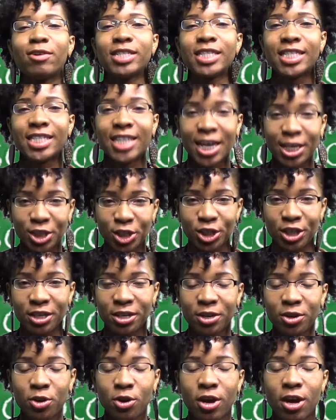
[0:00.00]
session.
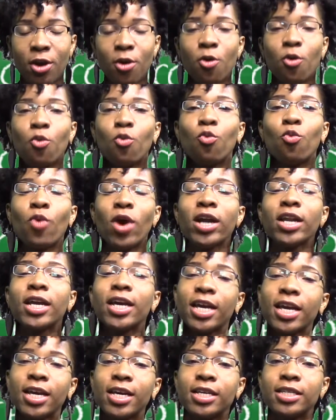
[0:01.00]
What
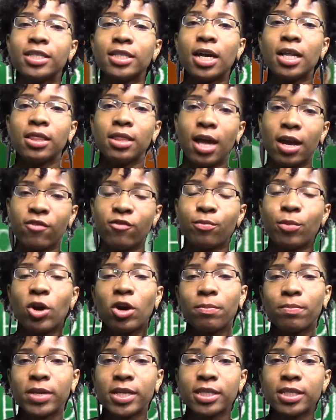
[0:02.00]
is a life
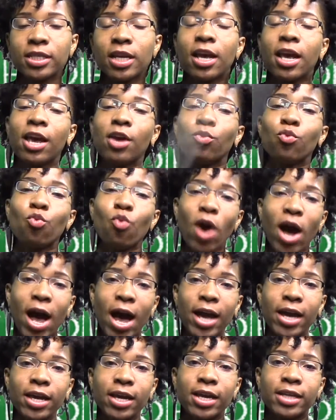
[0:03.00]
purpose and
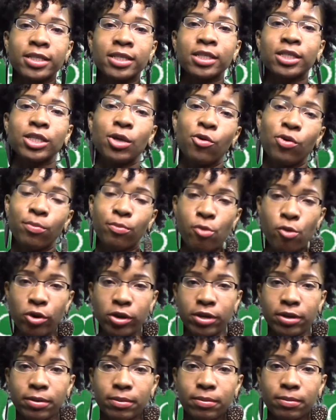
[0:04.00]
why is it so
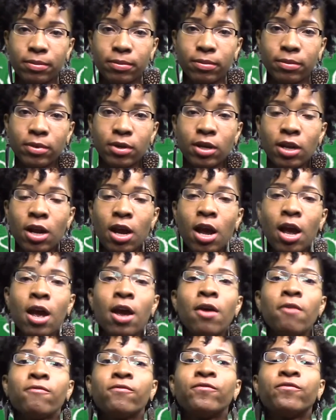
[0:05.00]
important?
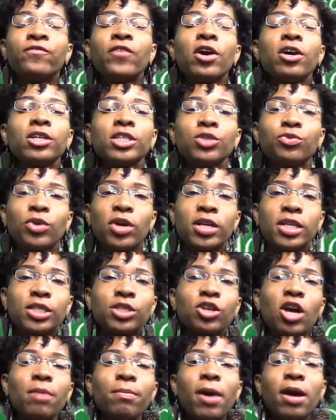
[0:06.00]
First, we're going to
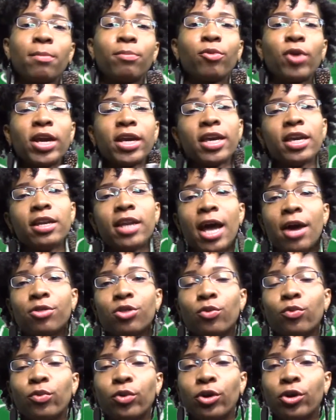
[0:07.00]
start by breaking down
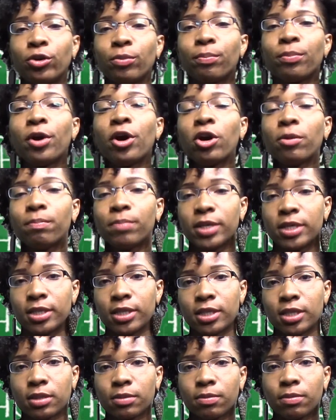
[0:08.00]
the word
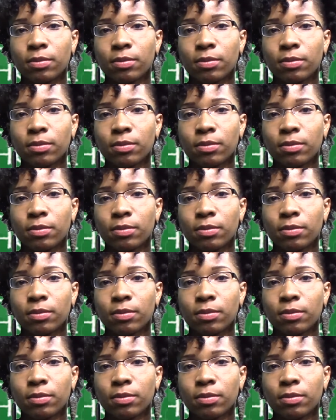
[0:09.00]
purpose.